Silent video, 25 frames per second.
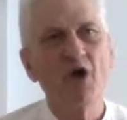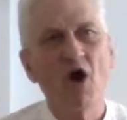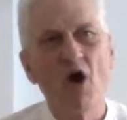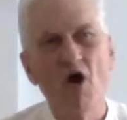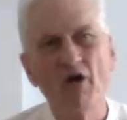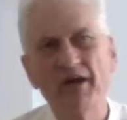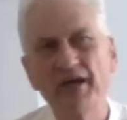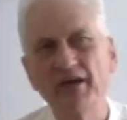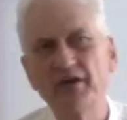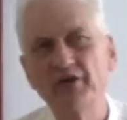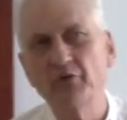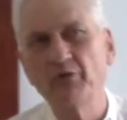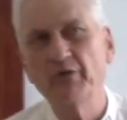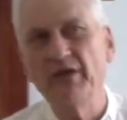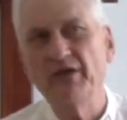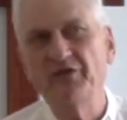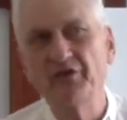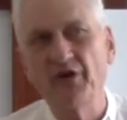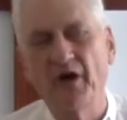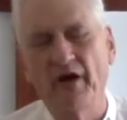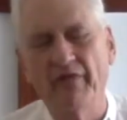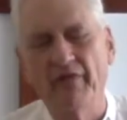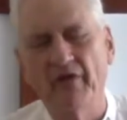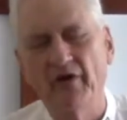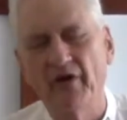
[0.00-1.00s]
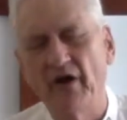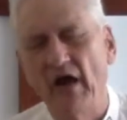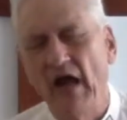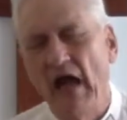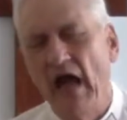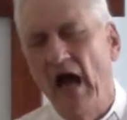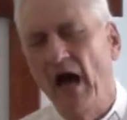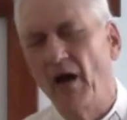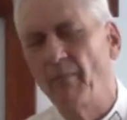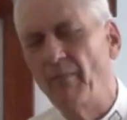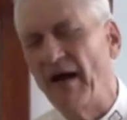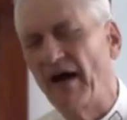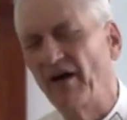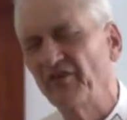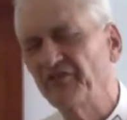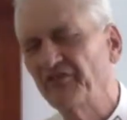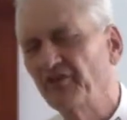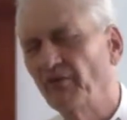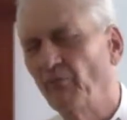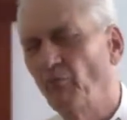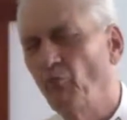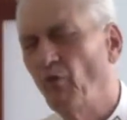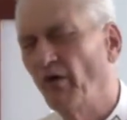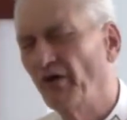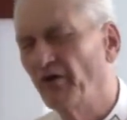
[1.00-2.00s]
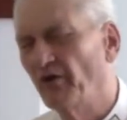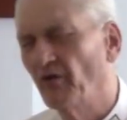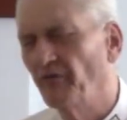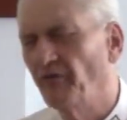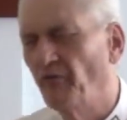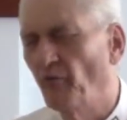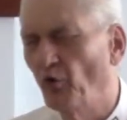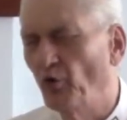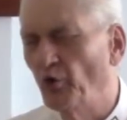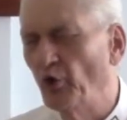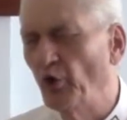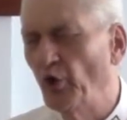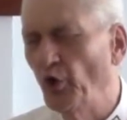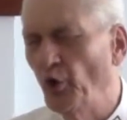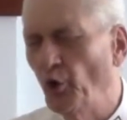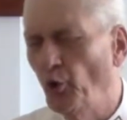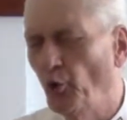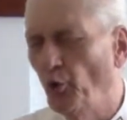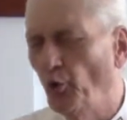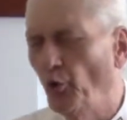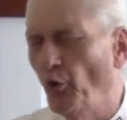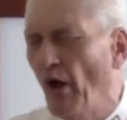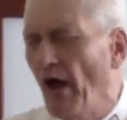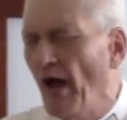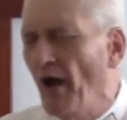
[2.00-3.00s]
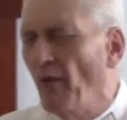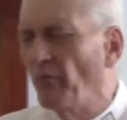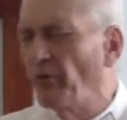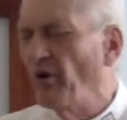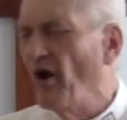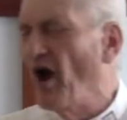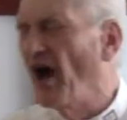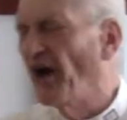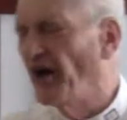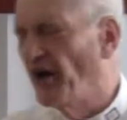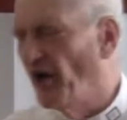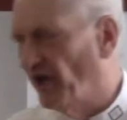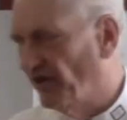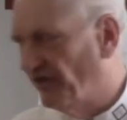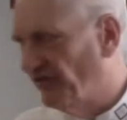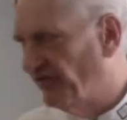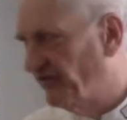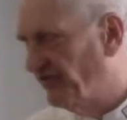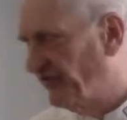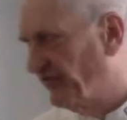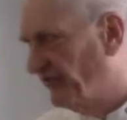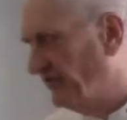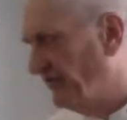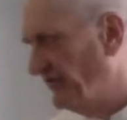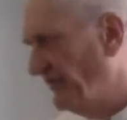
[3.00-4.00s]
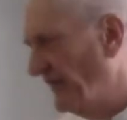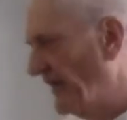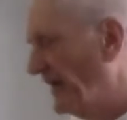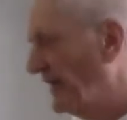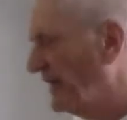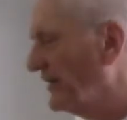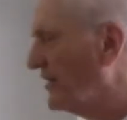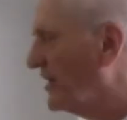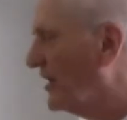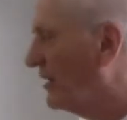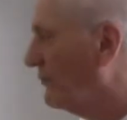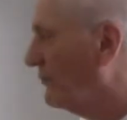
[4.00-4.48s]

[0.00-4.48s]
talking to each other about some wonderful new products that had